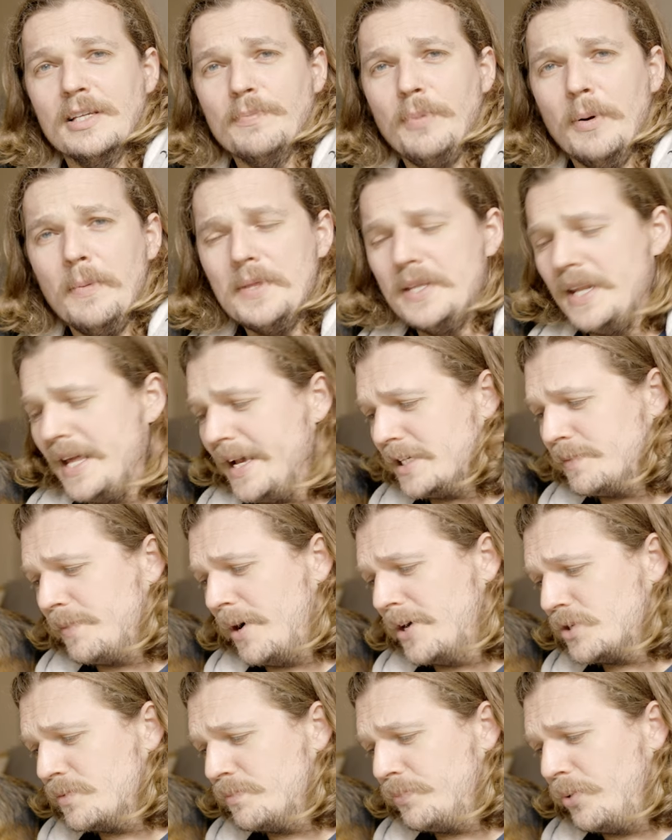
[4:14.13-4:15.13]
So probably the next
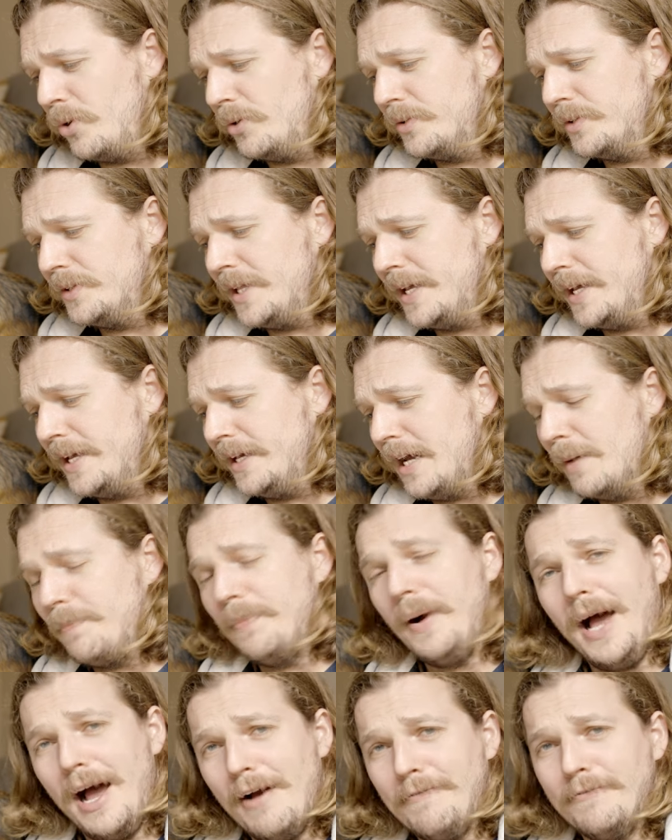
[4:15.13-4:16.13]
most important thing,
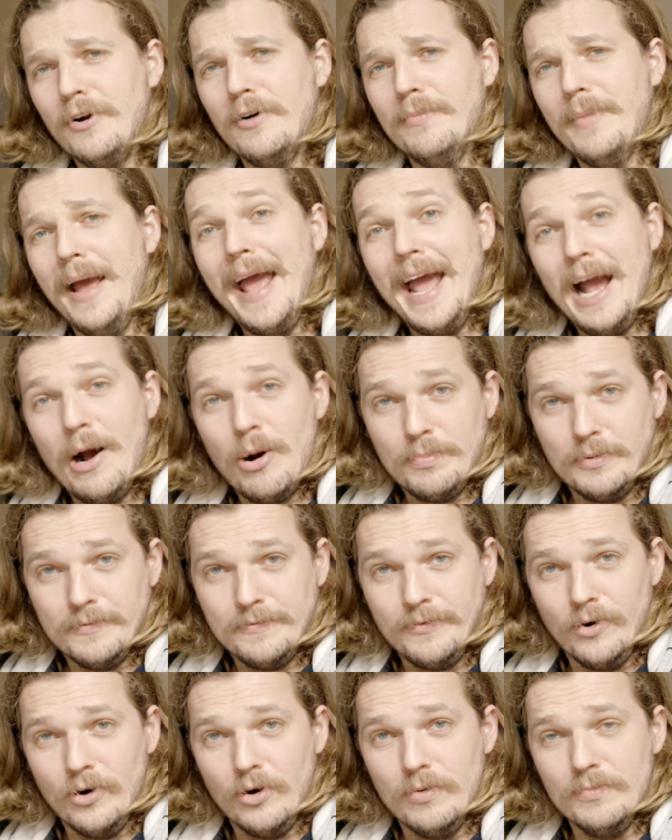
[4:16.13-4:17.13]
apart from how it
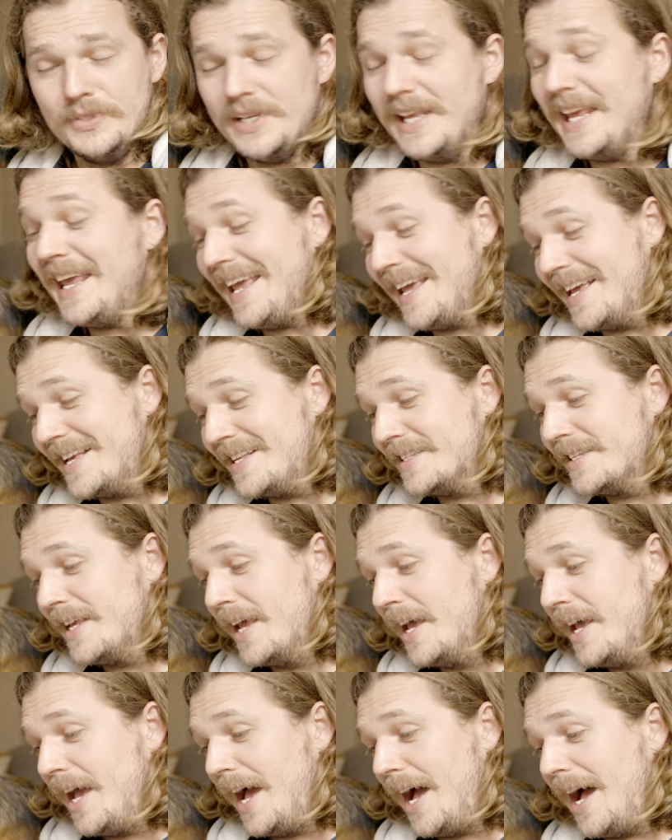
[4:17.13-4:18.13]
performs, is
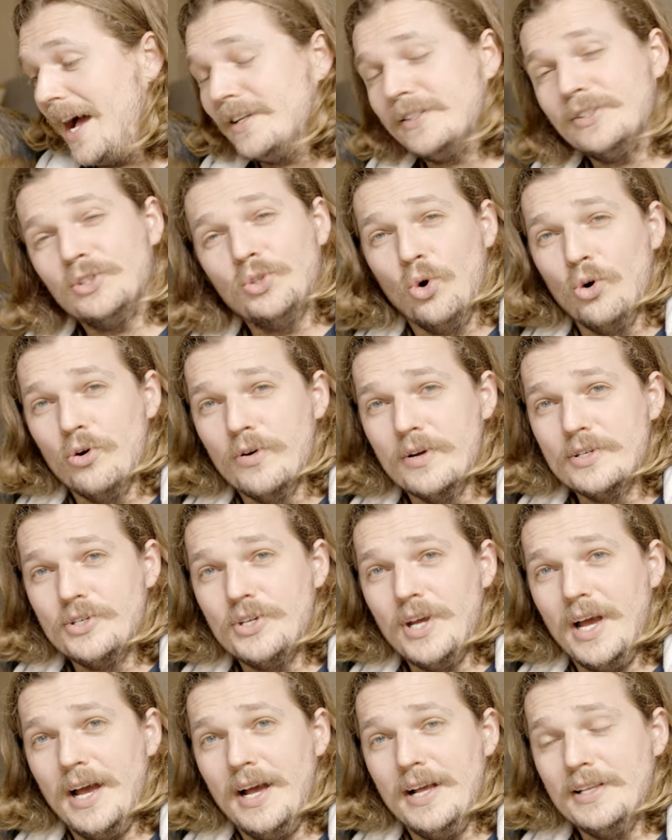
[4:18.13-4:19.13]

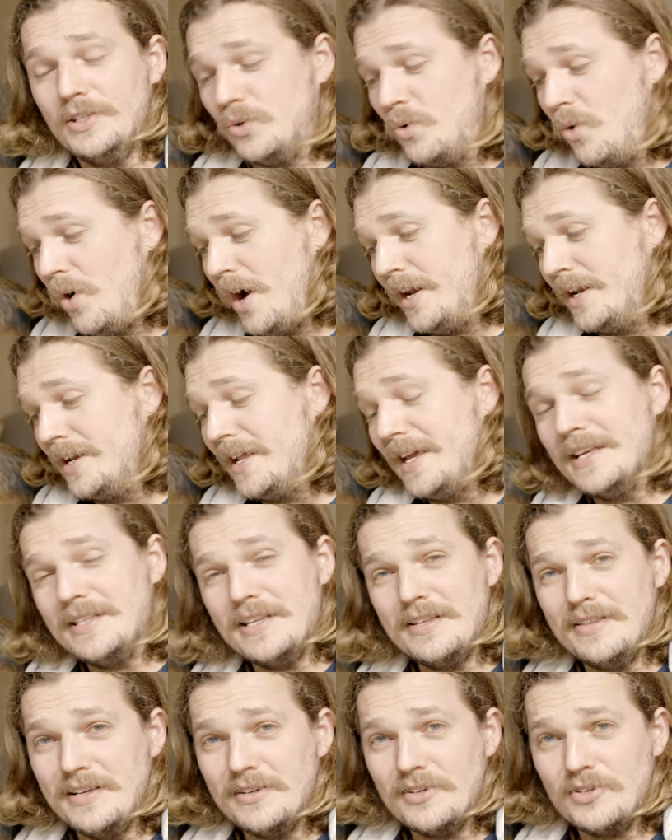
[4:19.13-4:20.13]
storage. It's quite an
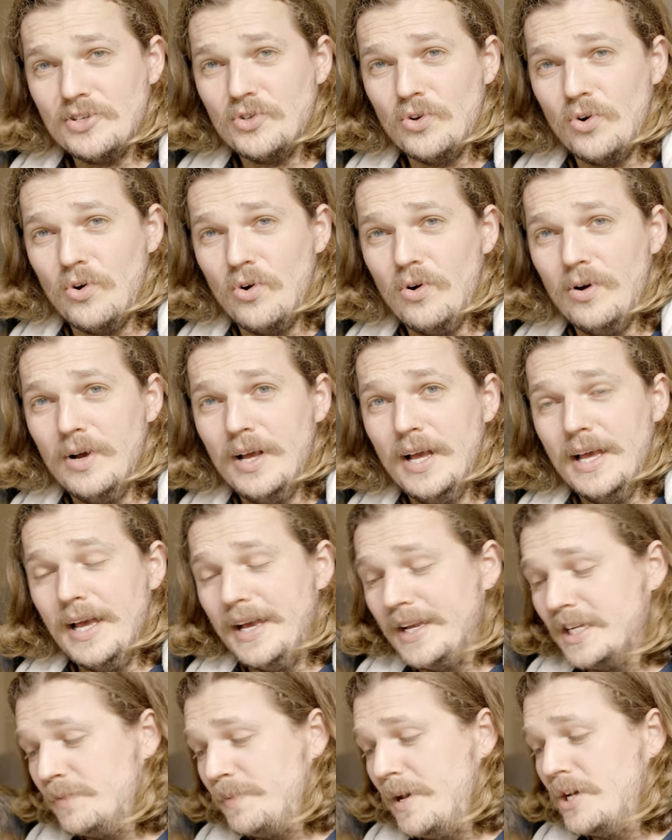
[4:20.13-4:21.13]
easy thing to store,
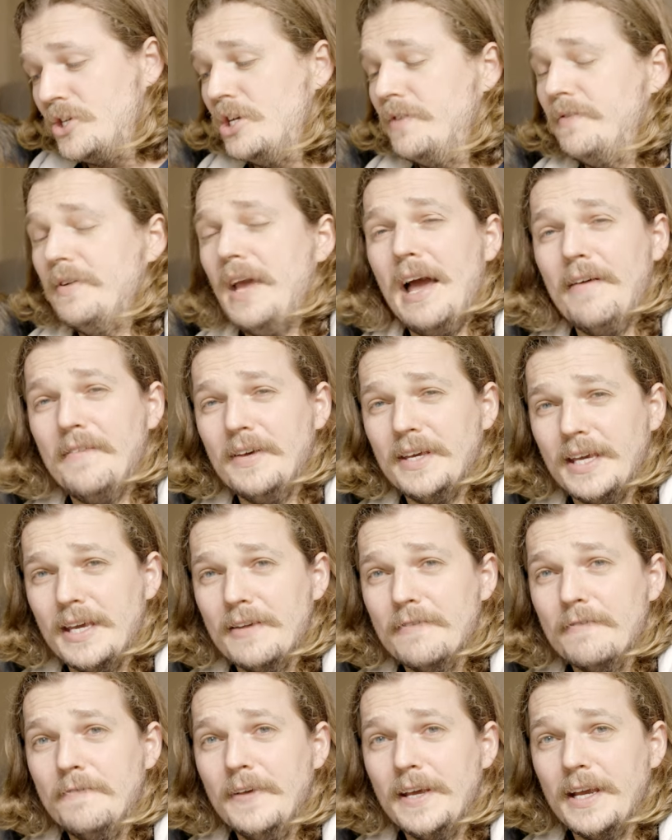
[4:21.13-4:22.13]
especially if you have it
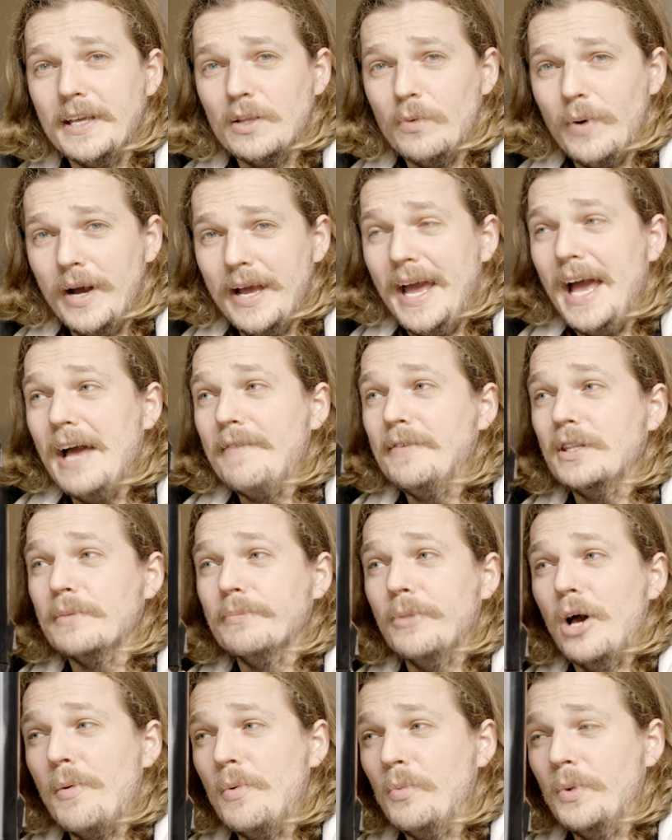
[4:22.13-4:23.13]
configured the way I have at the
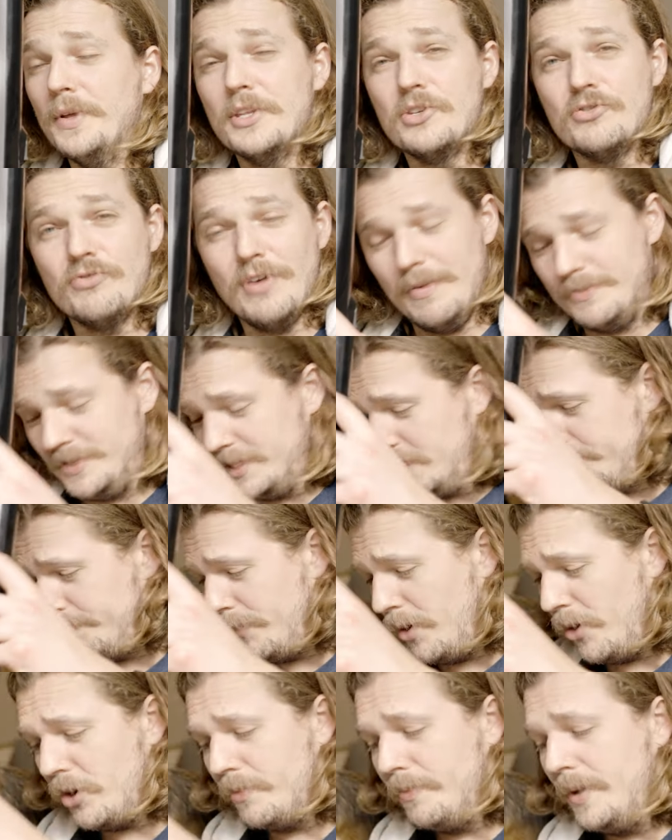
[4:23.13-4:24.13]
moment where the drum's at the
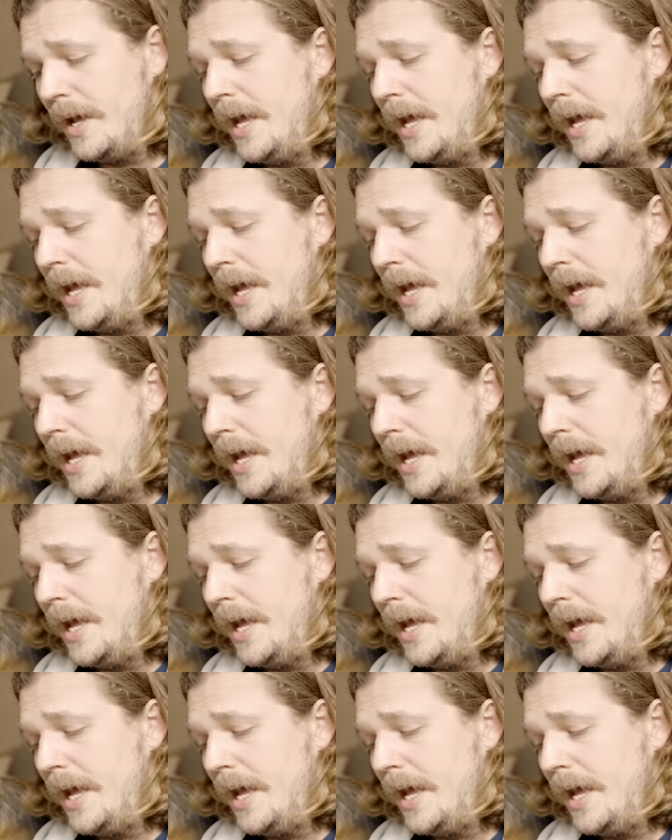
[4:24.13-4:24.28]
bottom